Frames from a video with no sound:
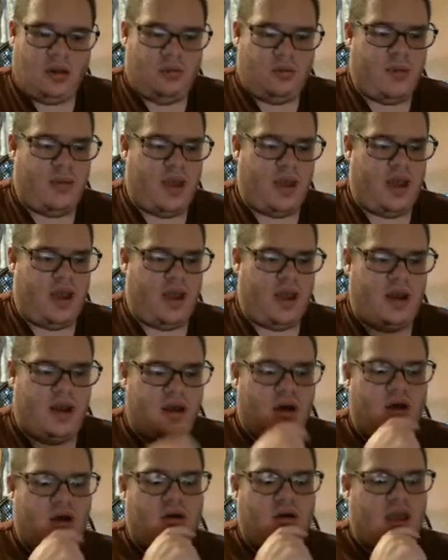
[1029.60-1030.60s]
Man,
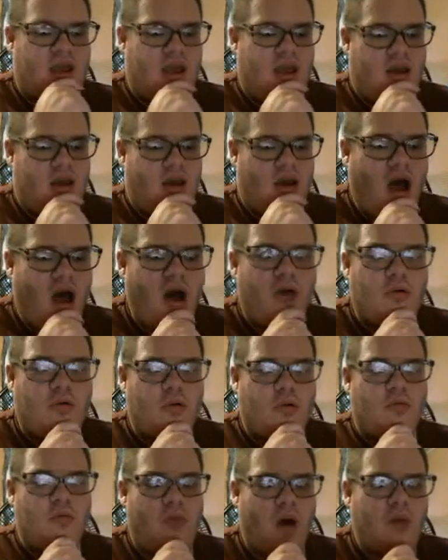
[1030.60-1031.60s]
okay. Oh!
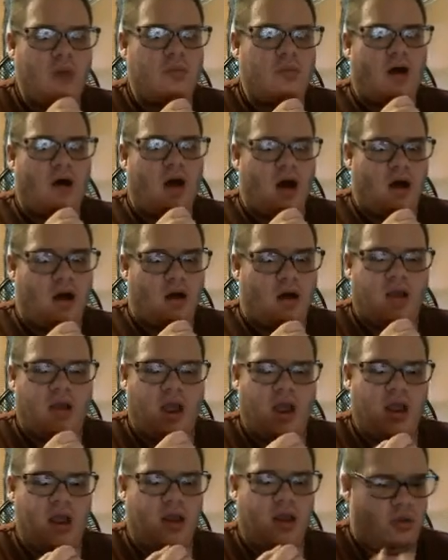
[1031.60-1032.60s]
Well,
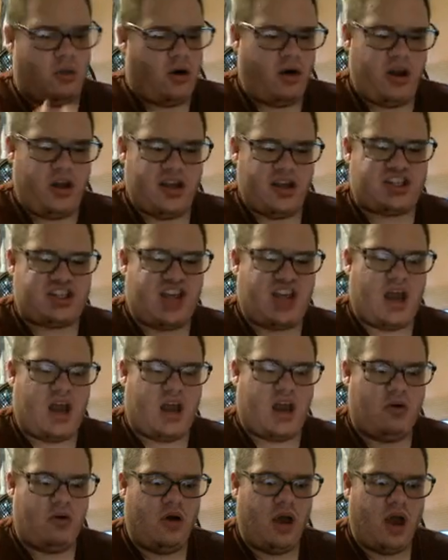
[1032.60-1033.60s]
Okay, I'm already a
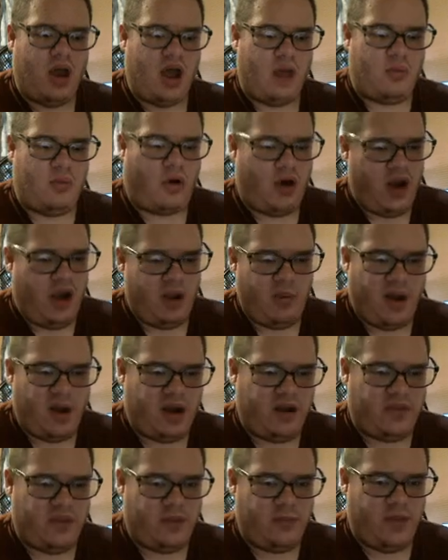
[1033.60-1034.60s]
shadow. I'm already
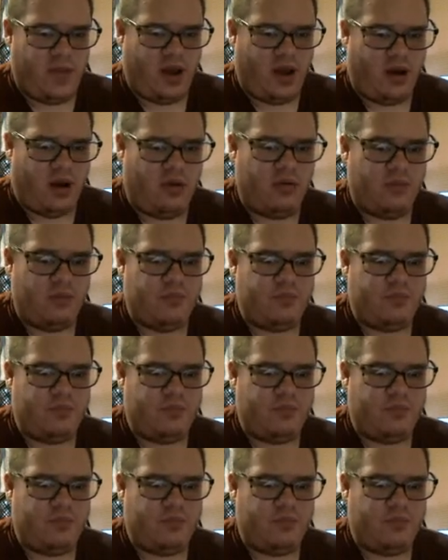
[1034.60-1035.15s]
one of them now.